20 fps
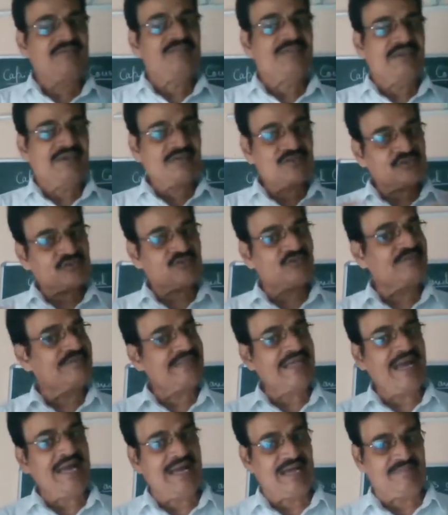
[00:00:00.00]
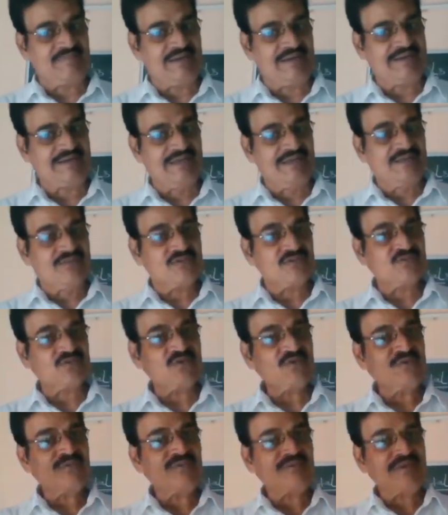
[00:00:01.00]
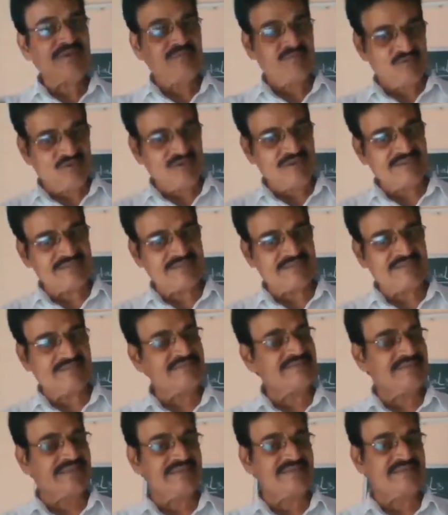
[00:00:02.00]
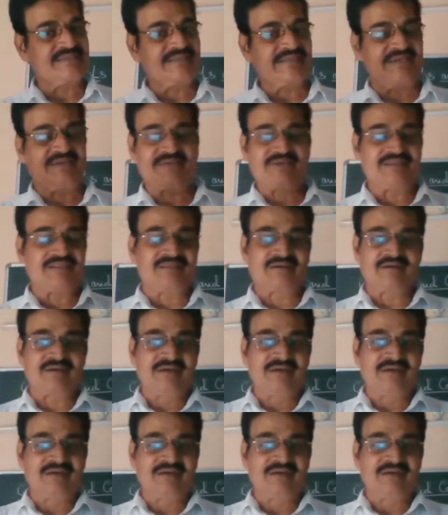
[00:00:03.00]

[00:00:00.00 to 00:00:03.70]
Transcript: used to be the happened. So Mughals, since they were